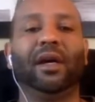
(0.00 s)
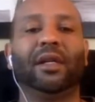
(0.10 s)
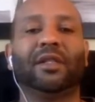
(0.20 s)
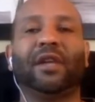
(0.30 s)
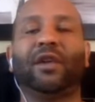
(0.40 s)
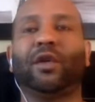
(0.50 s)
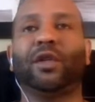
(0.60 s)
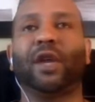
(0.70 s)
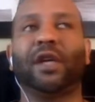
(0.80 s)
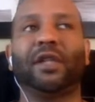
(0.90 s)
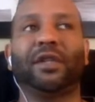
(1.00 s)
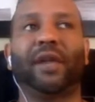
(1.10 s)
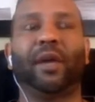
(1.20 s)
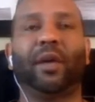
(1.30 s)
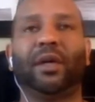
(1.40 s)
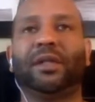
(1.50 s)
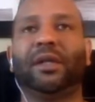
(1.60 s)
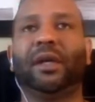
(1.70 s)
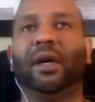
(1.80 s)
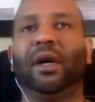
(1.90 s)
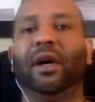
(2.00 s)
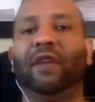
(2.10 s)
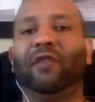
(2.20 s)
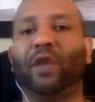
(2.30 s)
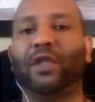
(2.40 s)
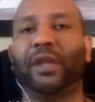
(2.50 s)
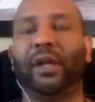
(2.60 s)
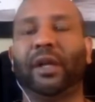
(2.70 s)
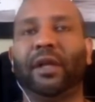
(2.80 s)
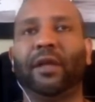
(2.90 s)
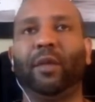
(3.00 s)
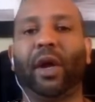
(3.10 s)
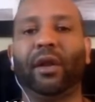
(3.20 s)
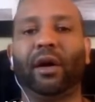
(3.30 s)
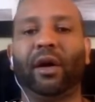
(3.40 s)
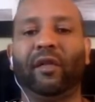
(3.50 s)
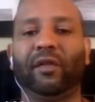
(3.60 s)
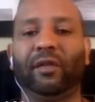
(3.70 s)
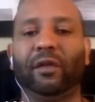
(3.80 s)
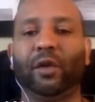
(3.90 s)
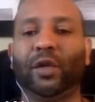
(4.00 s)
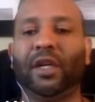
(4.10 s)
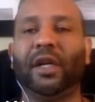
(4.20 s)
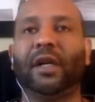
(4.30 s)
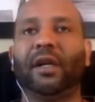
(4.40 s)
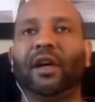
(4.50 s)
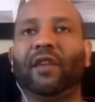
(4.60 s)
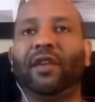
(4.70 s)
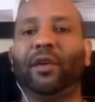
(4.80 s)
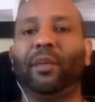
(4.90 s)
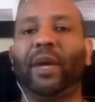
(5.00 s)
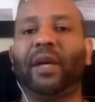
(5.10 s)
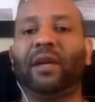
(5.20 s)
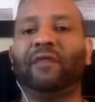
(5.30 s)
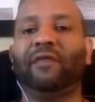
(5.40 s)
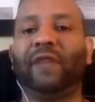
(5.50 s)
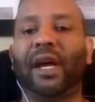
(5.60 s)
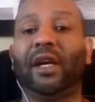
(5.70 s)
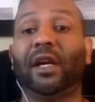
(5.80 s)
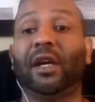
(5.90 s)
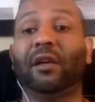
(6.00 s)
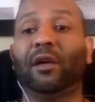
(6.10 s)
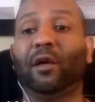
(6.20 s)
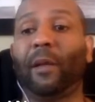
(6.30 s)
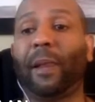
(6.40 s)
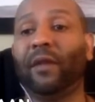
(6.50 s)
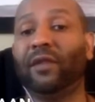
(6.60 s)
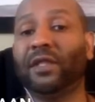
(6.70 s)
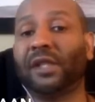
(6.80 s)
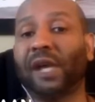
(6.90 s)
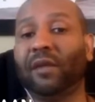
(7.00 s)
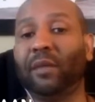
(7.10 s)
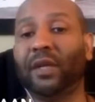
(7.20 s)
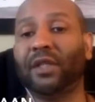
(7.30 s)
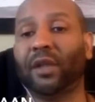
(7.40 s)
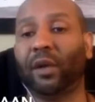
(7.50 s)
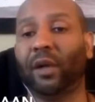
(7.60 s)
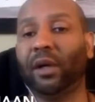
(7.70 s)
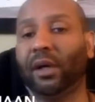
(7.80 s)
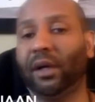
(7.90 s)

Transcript: as I told y'all yesterday, was unfortunately the brother of Lieutenant Governor Peggy Flanagan of the state of Minnesota.